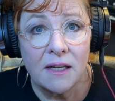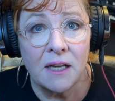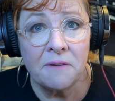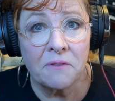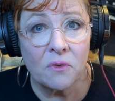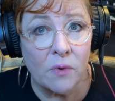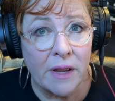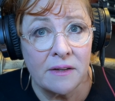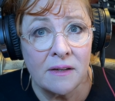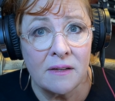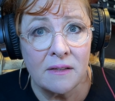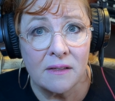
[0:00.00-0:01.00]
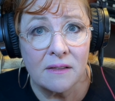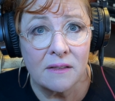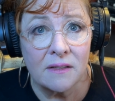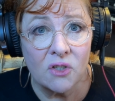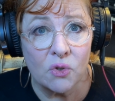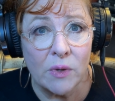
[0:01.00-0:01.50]
If threatened,
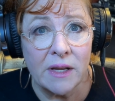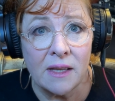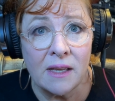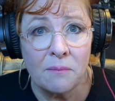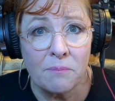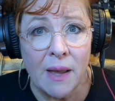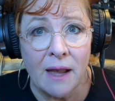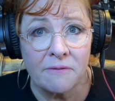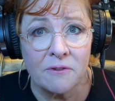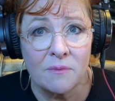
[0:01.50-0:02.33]
the shrinking back